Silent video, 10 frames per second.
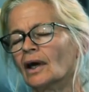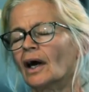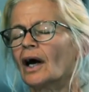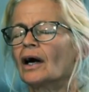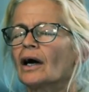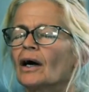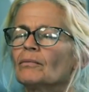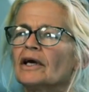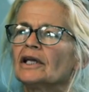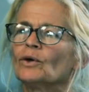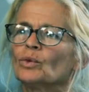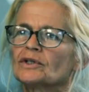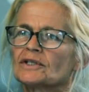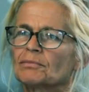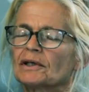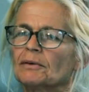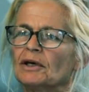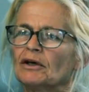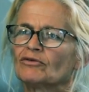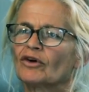How, how many would typically
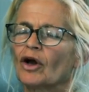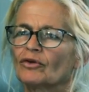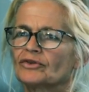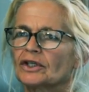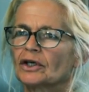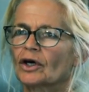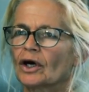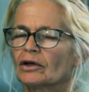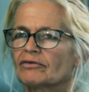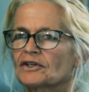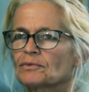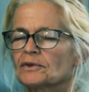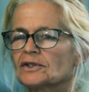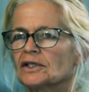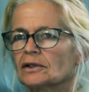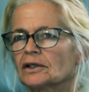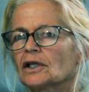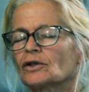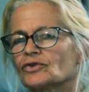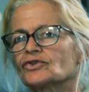be involved in a co-investment deal? In
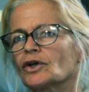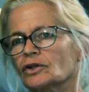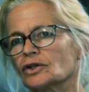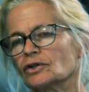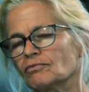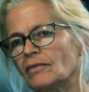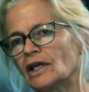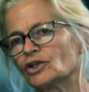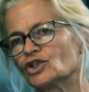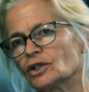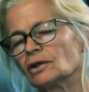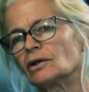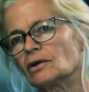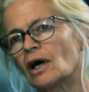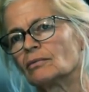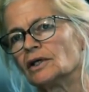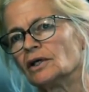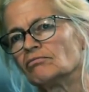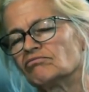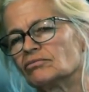other words, not the manager. How
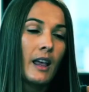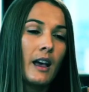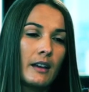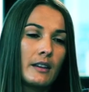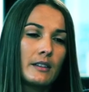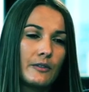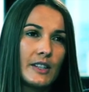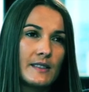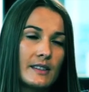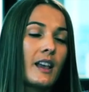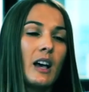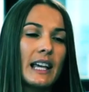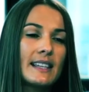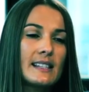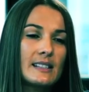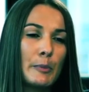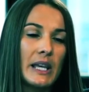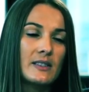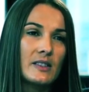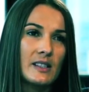many just give me a... I guess it
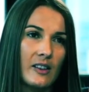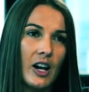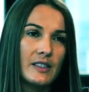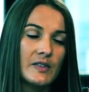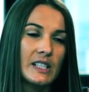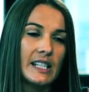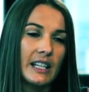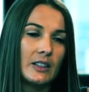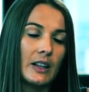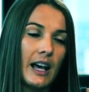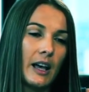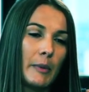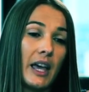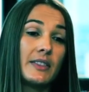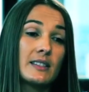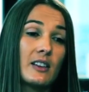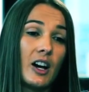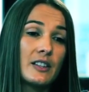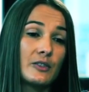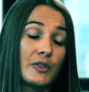depends on the size of the deal um, and the
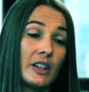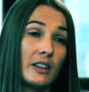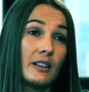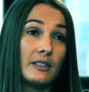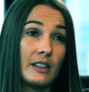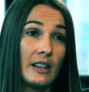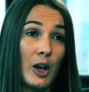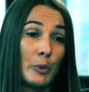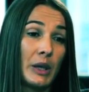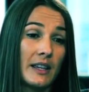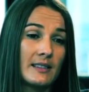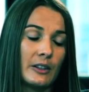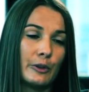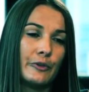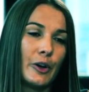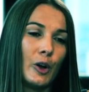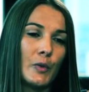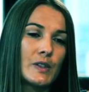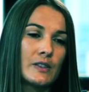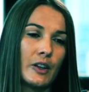size of the, the LPs that are
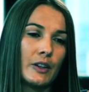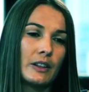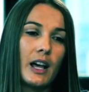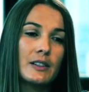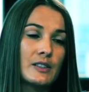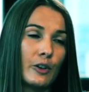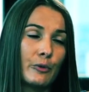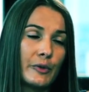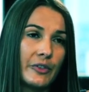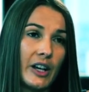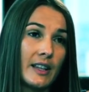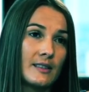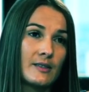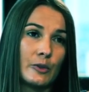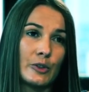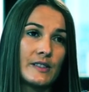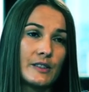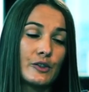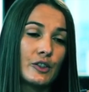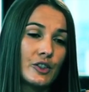involved. So large sovereign funds or
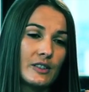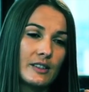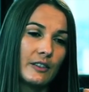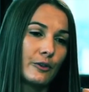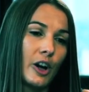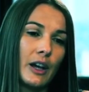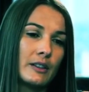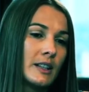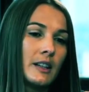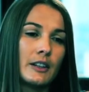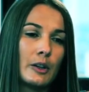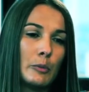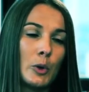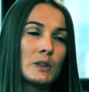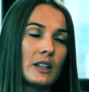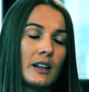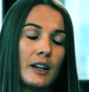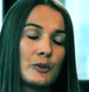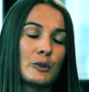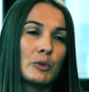institutions can write you know,
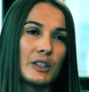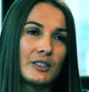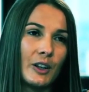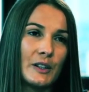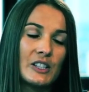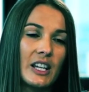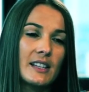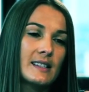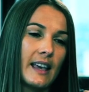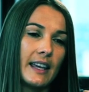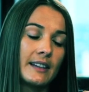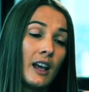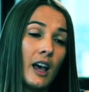multi-hundred million dollar checks and